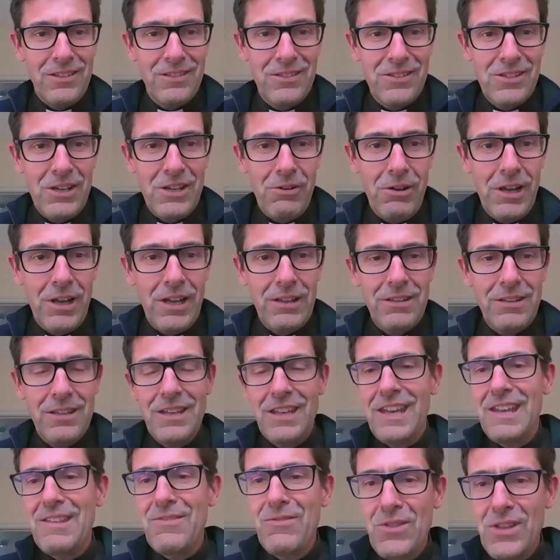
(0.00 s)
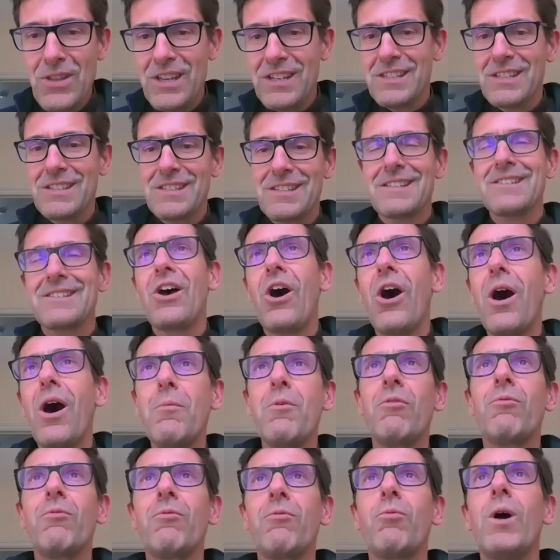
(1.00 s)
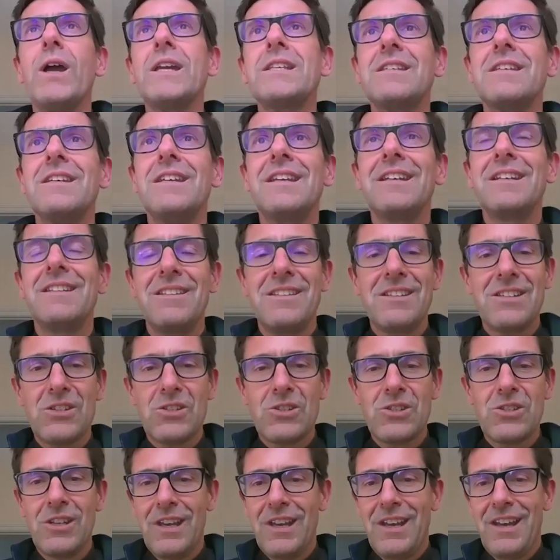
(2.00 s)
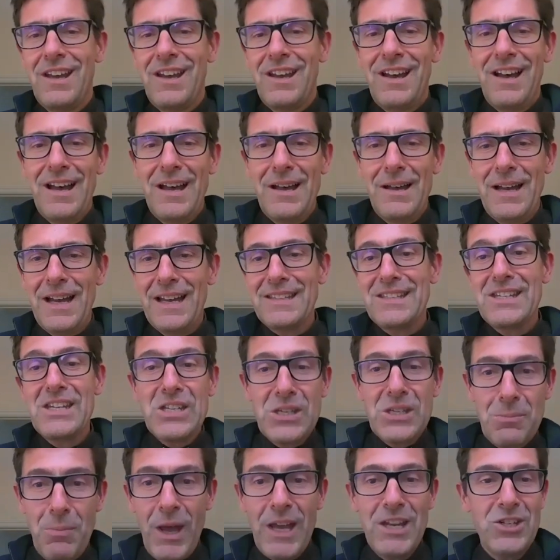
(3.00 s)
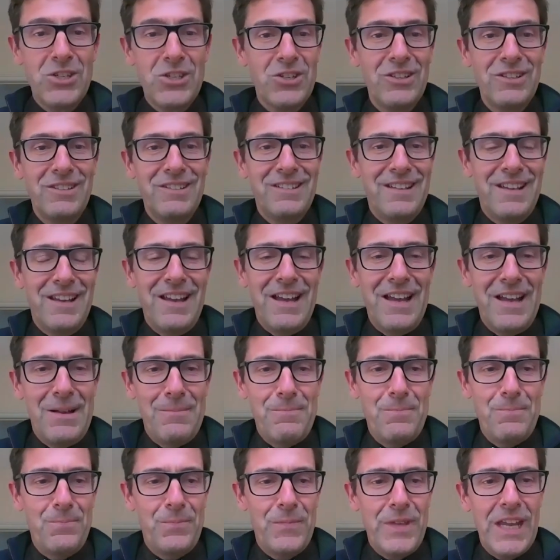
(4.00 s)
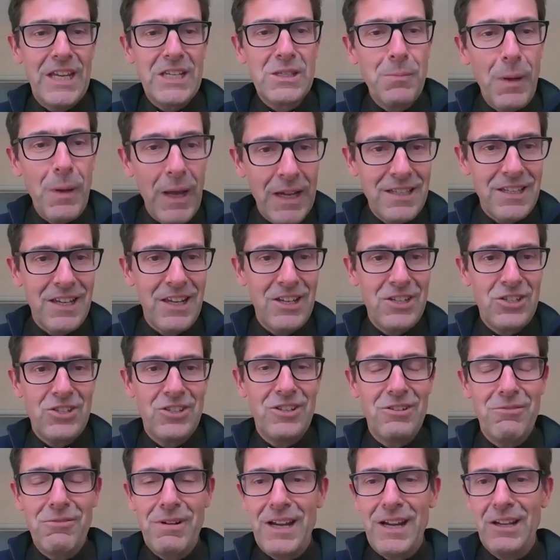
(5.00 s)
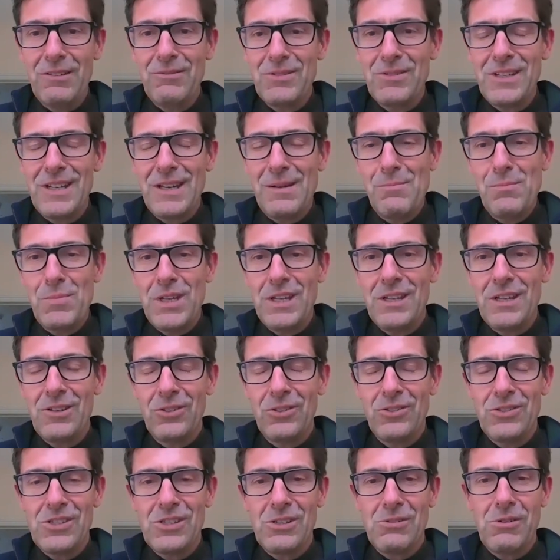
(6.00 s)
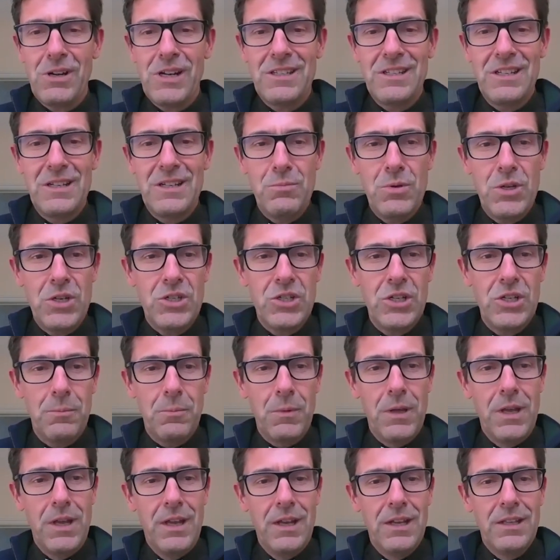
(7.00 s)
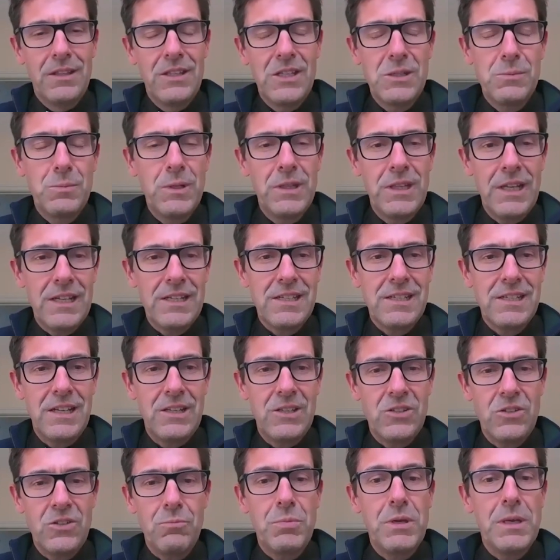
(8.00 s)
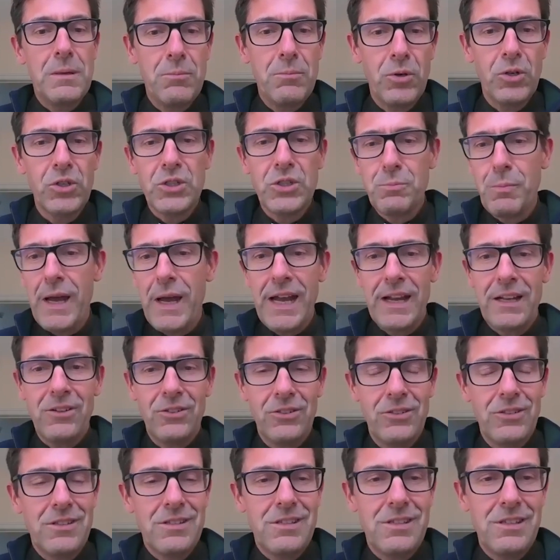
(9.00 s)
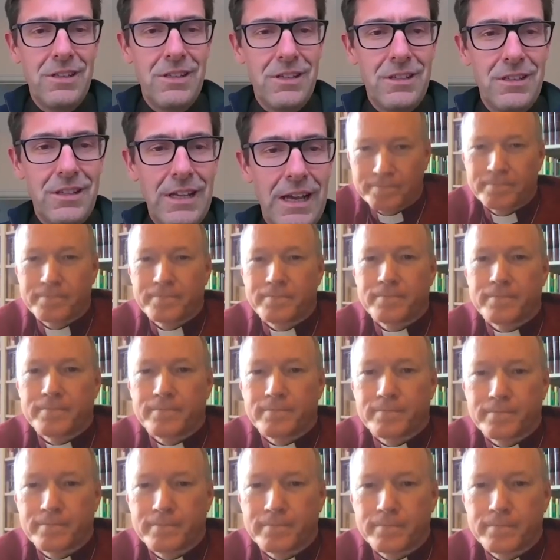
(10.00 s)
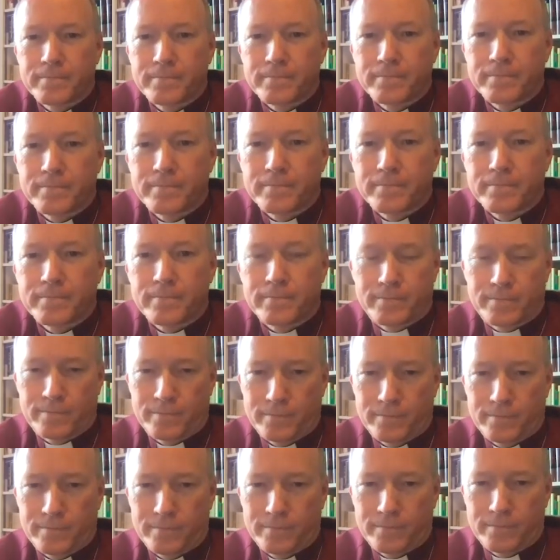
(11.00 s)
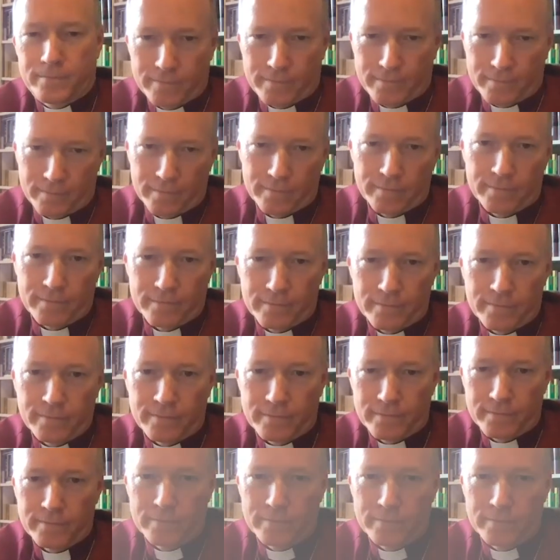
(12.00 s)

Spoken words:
And so I think in this time of waiting, in this anticipation, expectation around being consecrated a bishop, there's been that sense of being pushed back onto that reliance on the Lord and waiting on the Lord